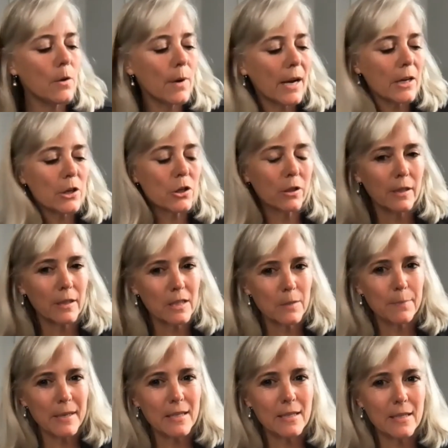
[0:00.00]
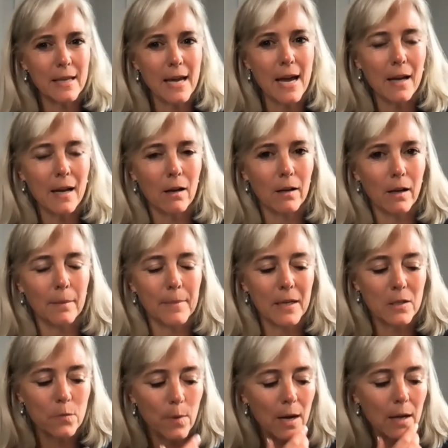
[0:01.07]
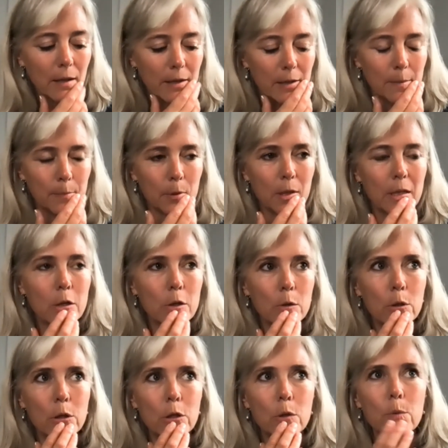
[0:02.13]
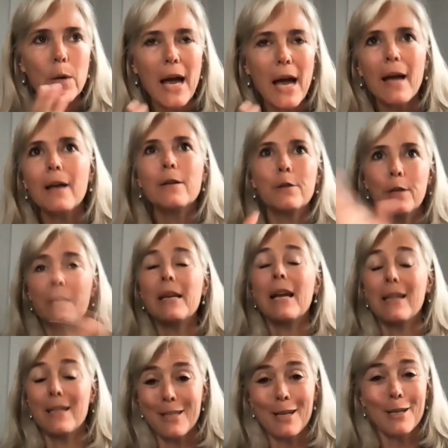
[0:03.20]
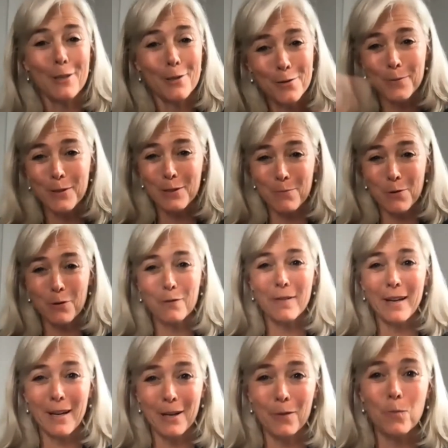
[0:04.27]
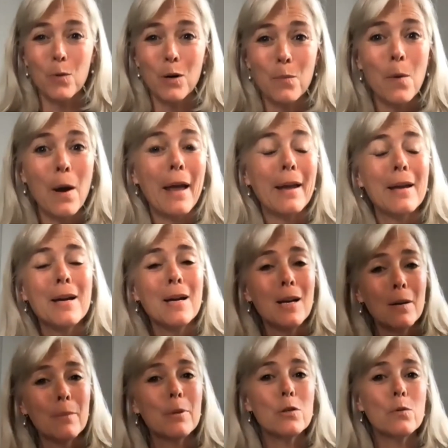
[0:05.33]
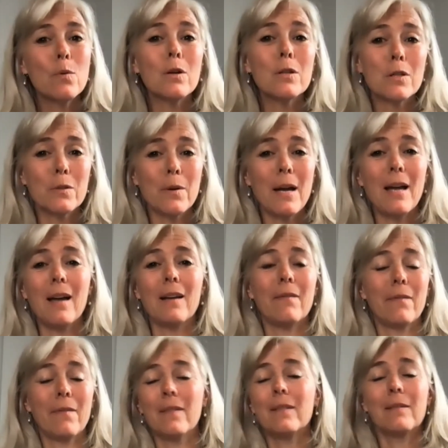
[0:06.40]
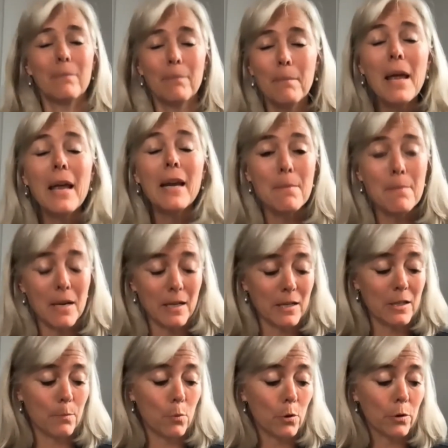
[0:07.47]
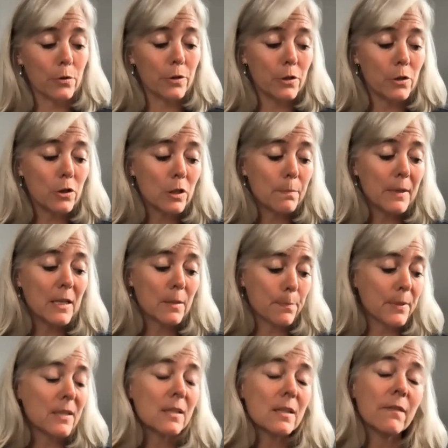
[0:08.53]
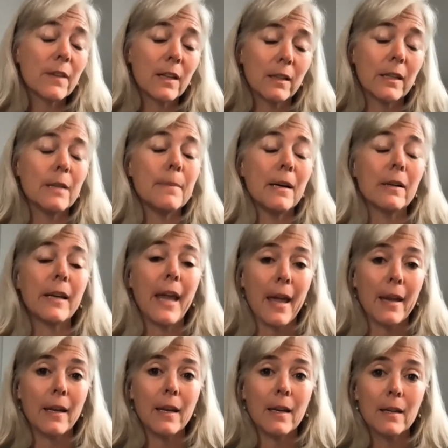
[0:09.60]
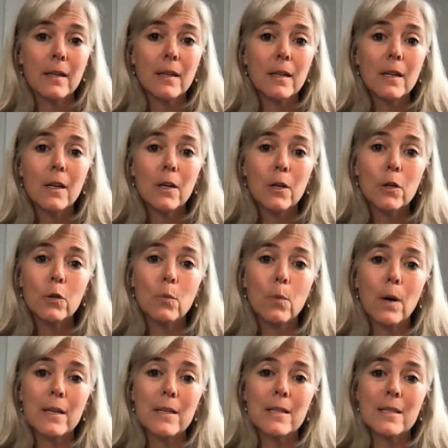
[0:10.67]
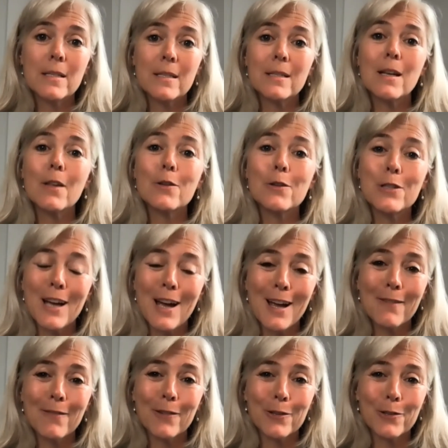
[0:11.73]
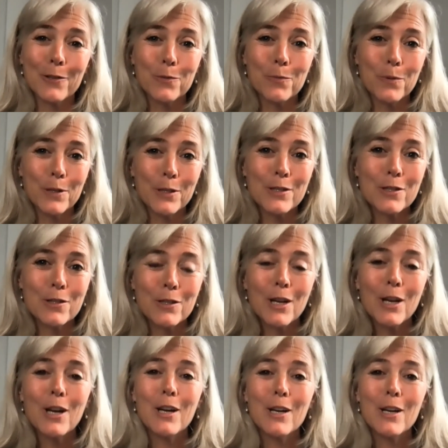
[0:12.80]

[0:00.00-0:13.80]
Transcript: you actually speak to that um, as well in the book. You you had the naysayers, which motivate in one way, but you also had many many supporters, and you speak specifically about Kenny, who was another diver who was